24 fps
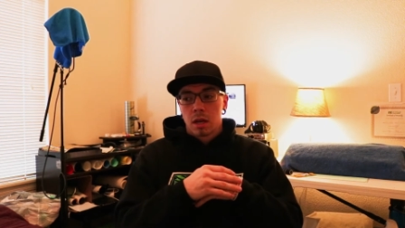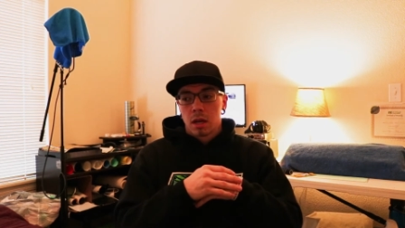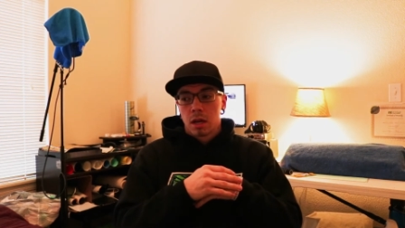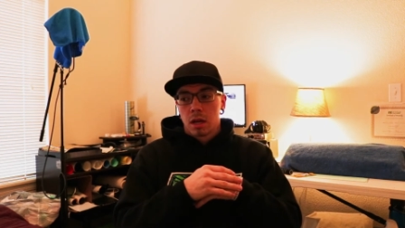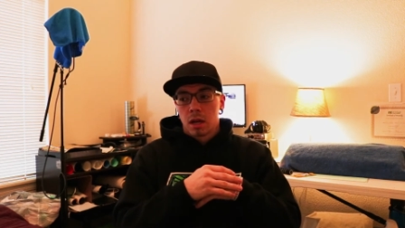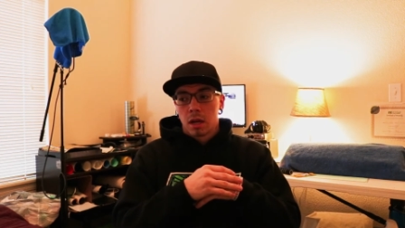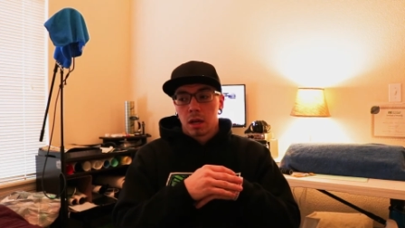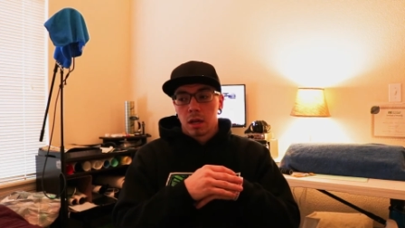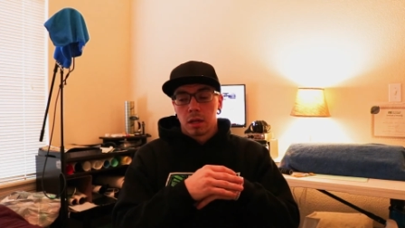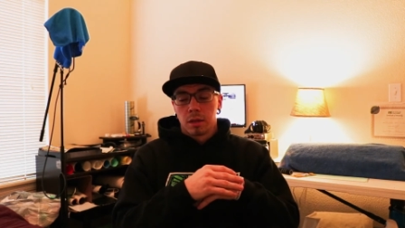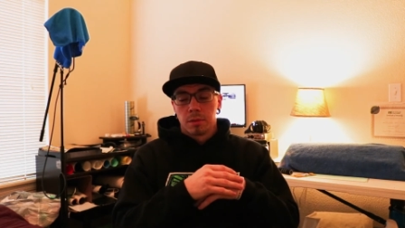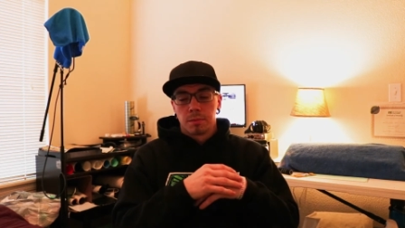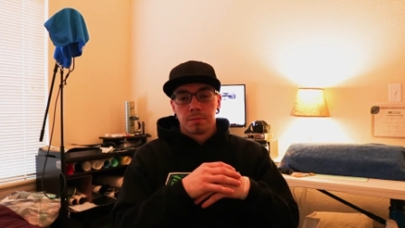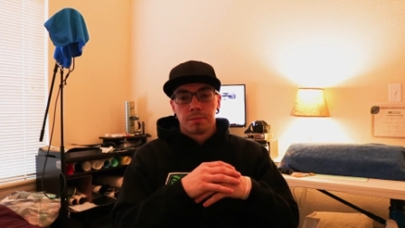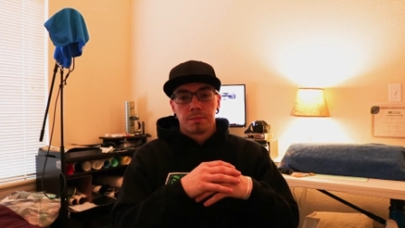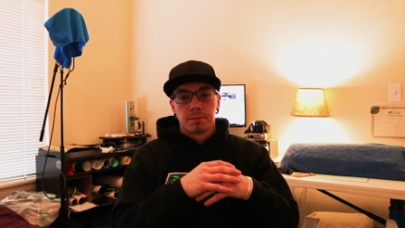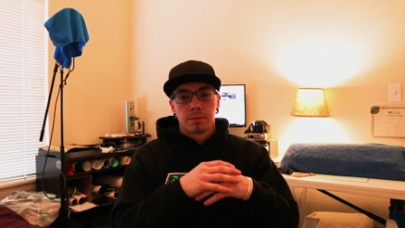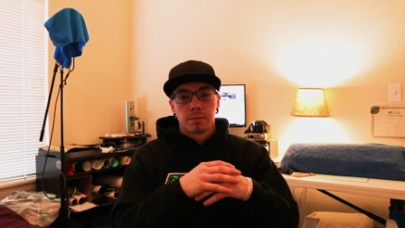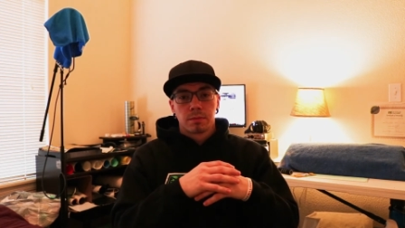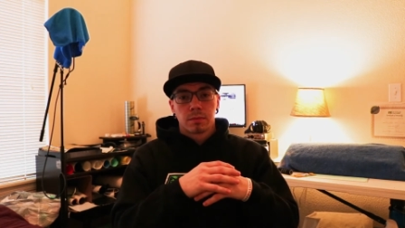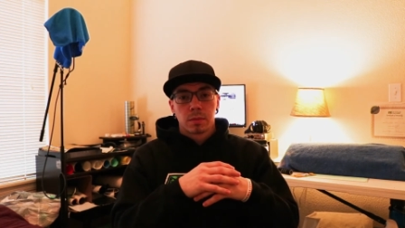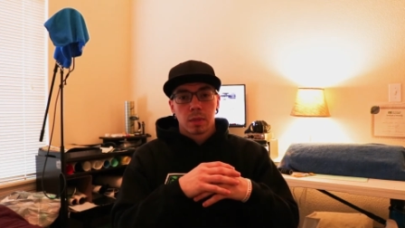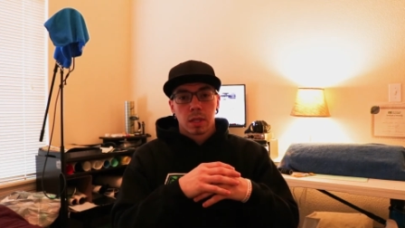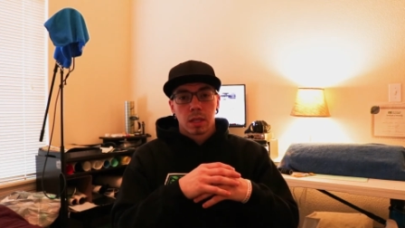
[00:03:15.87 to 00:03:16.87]

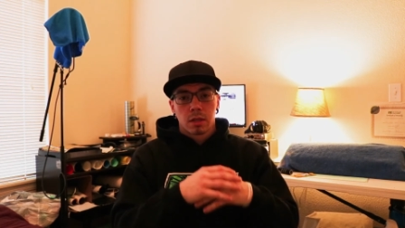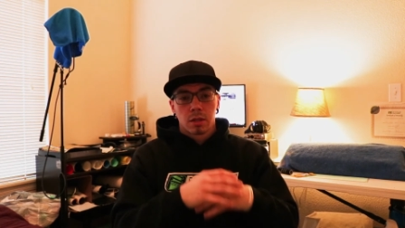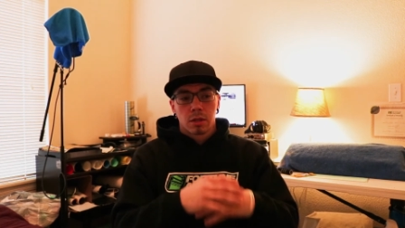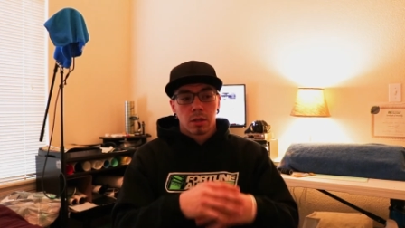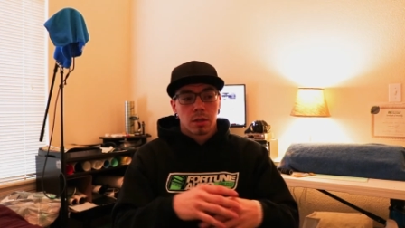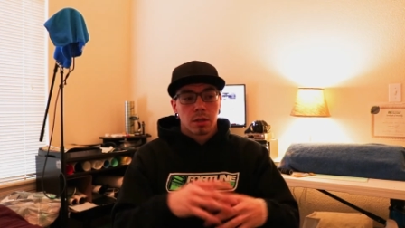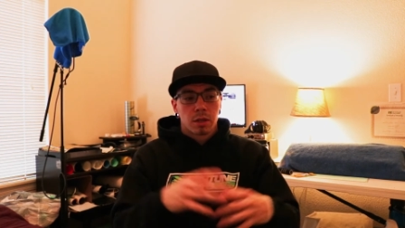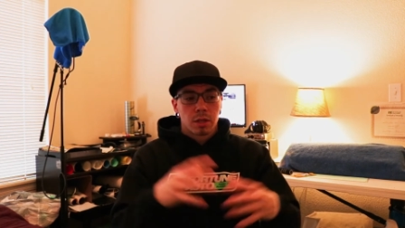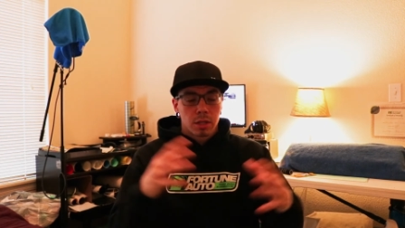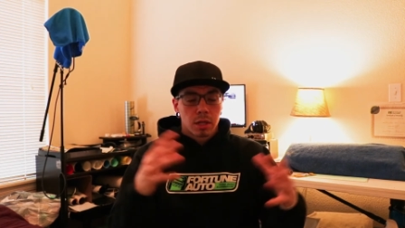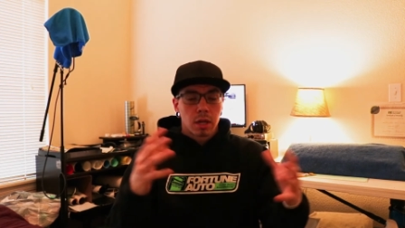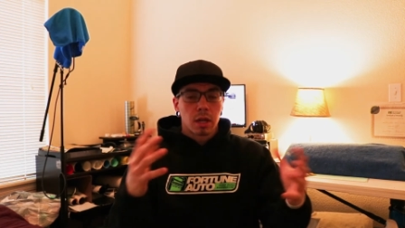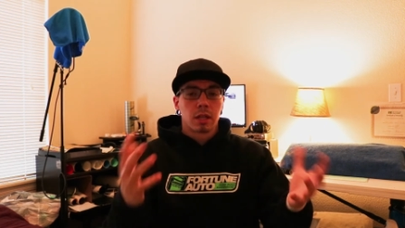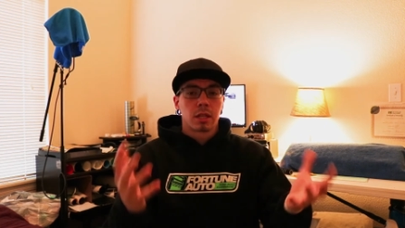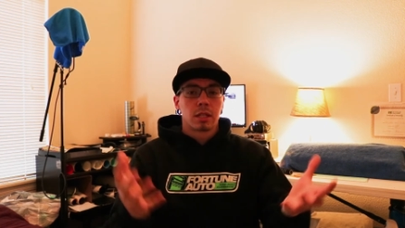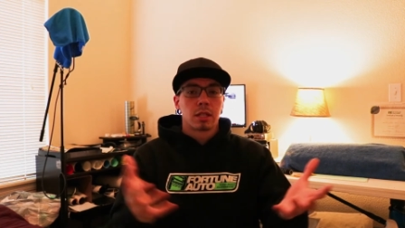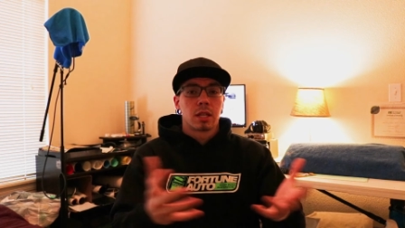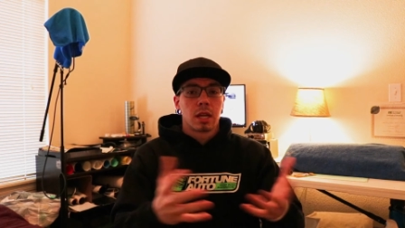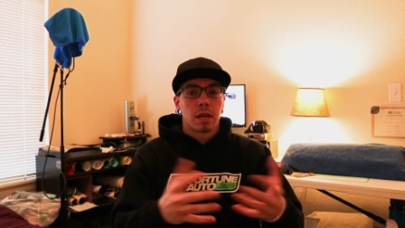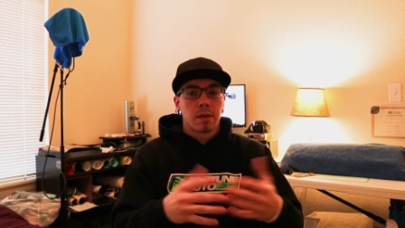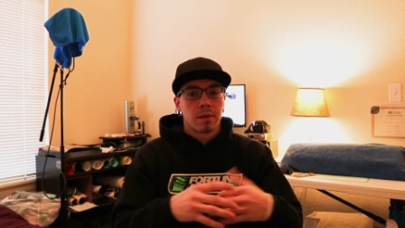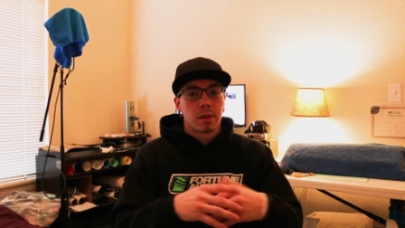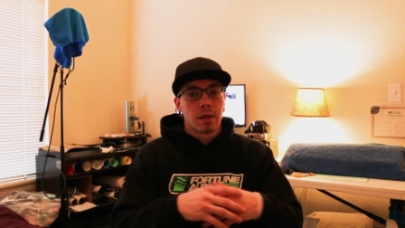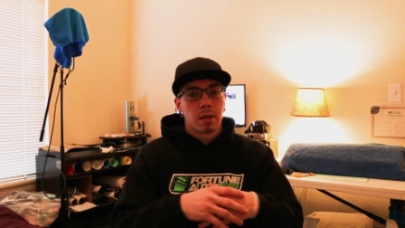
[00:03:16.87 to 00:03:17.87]
So start
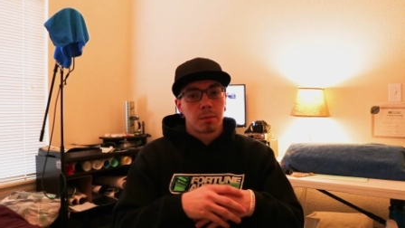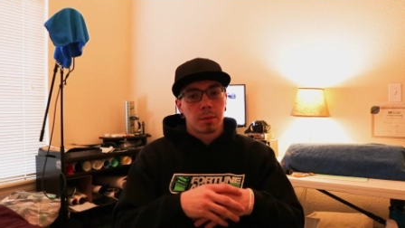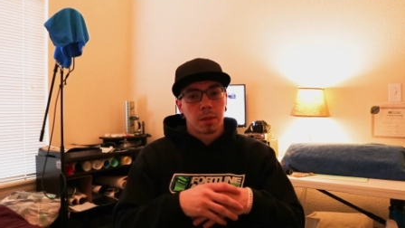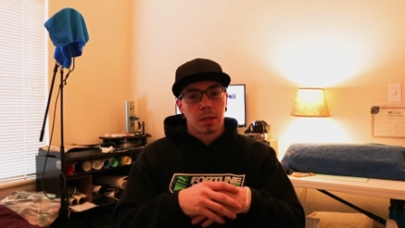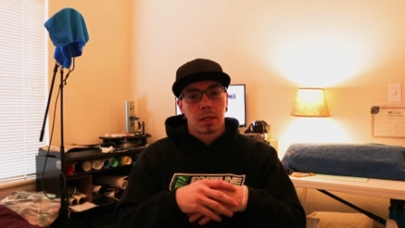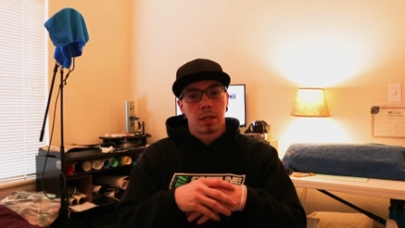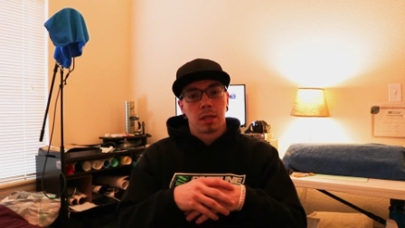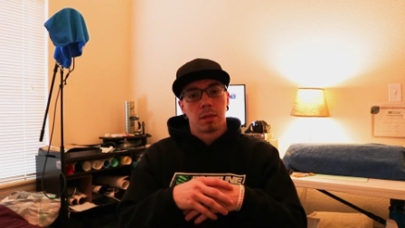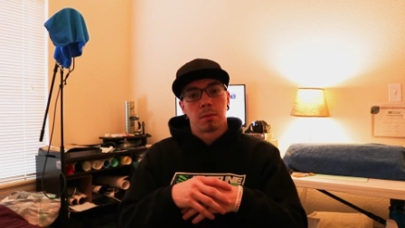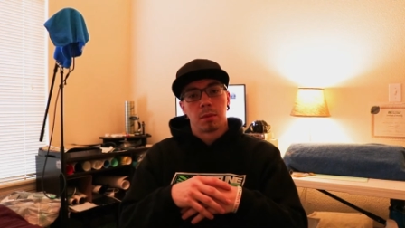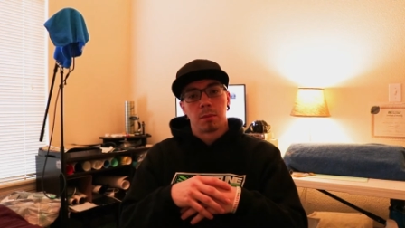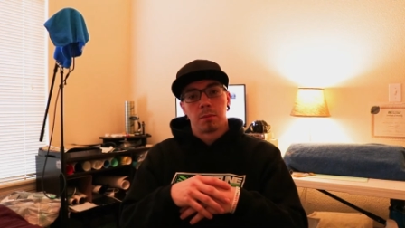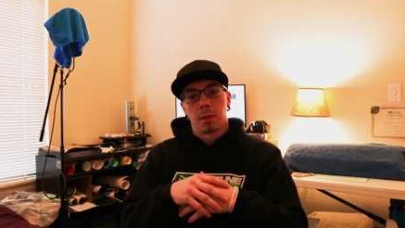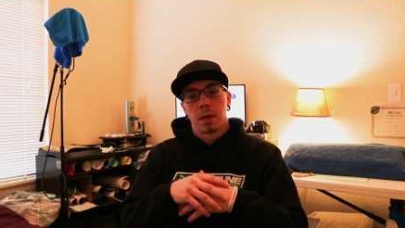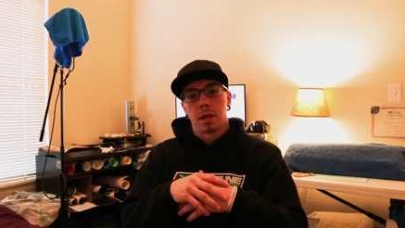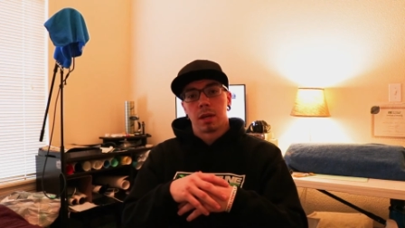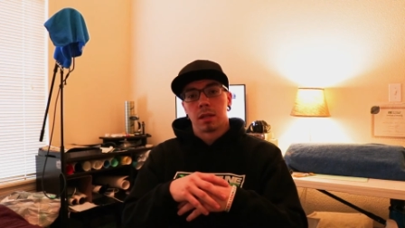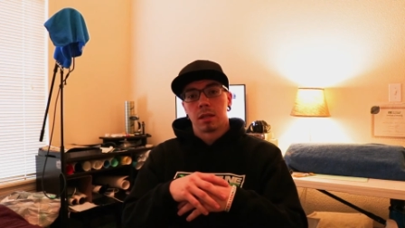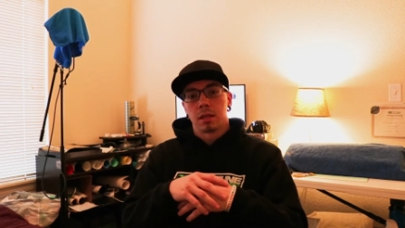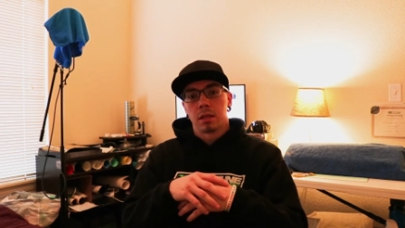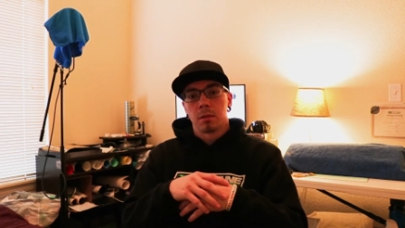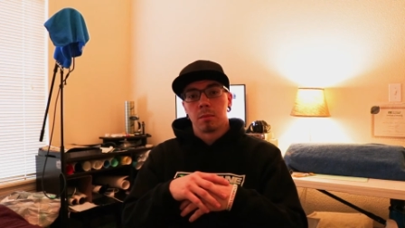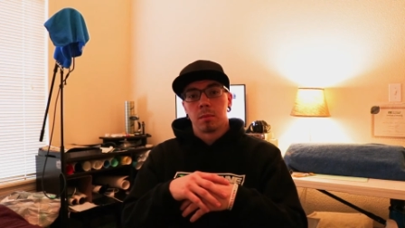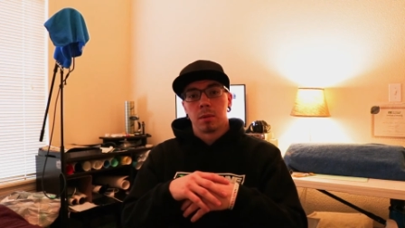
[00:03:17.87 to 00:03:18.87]
shaving up, clean up the
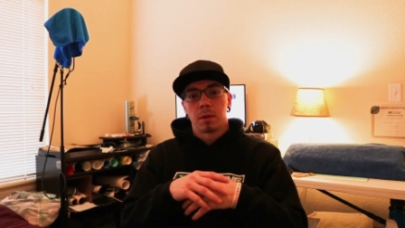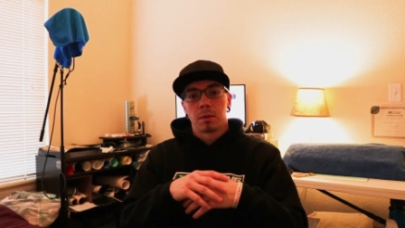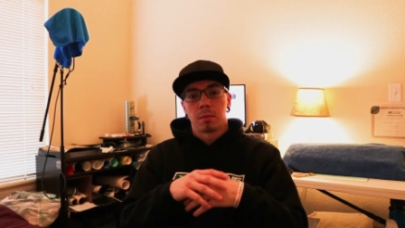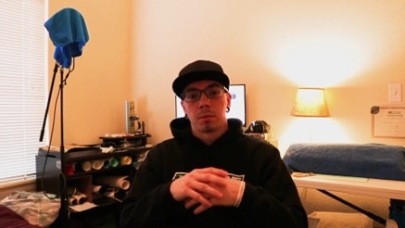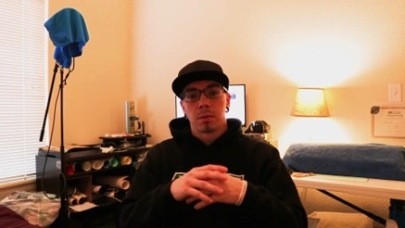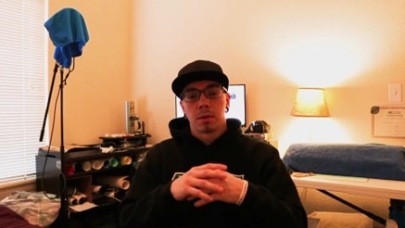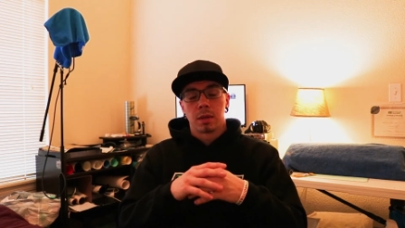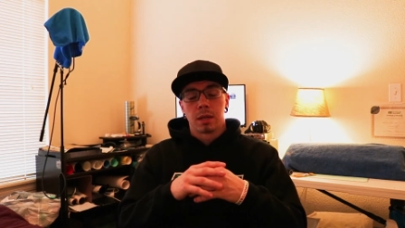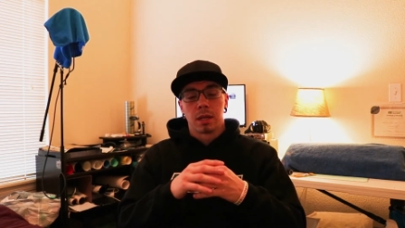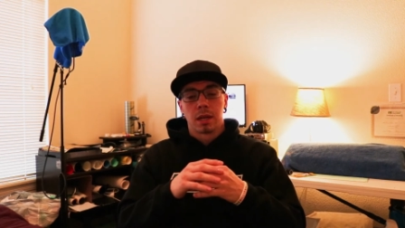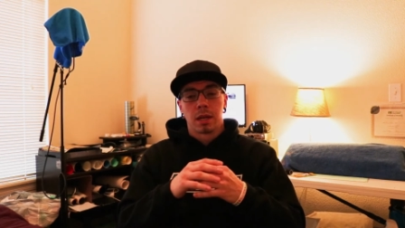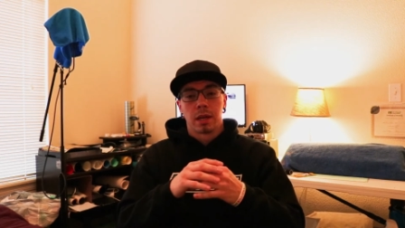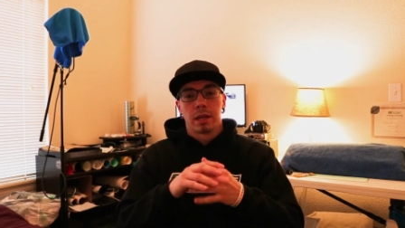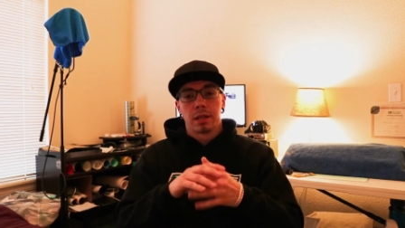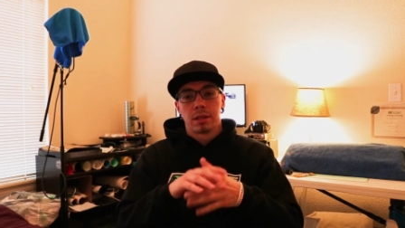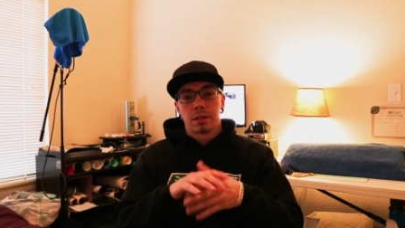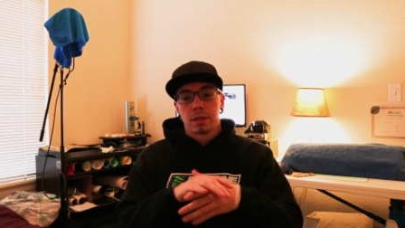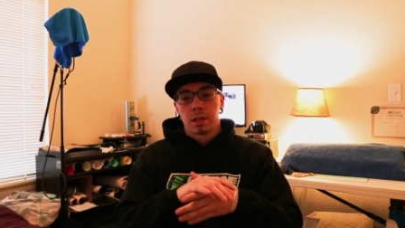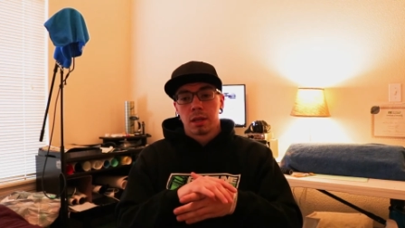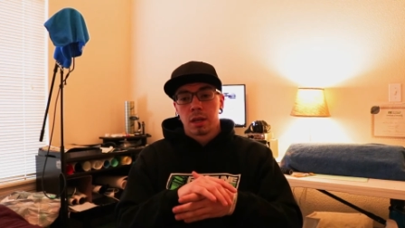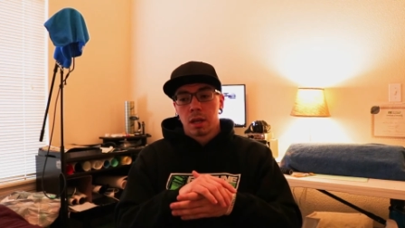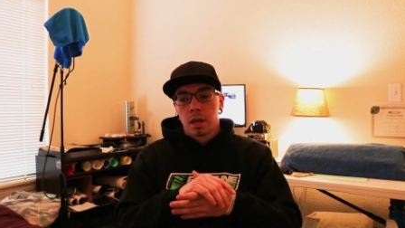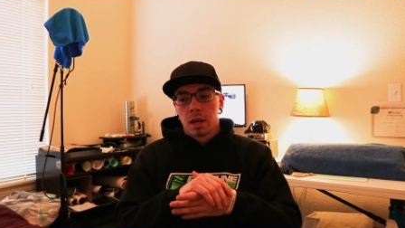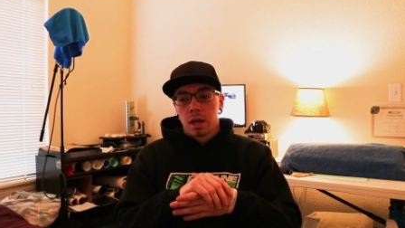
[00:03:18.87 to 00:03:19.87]
bike a little bit, pretty nice.